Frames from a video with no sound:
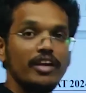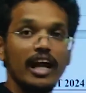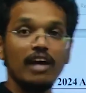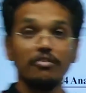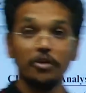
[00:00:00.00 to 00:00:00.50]
we
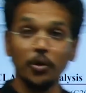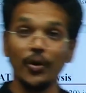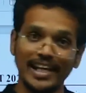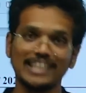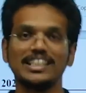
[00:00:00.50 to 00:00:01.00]
have
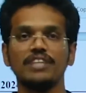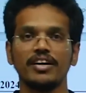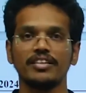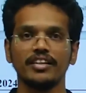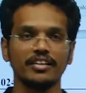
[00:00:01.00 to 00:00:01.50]
UNSC
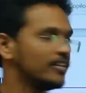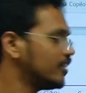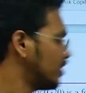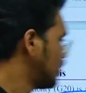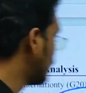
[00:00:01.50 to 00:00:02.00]
for that.
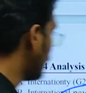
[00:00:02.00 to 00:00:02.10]
The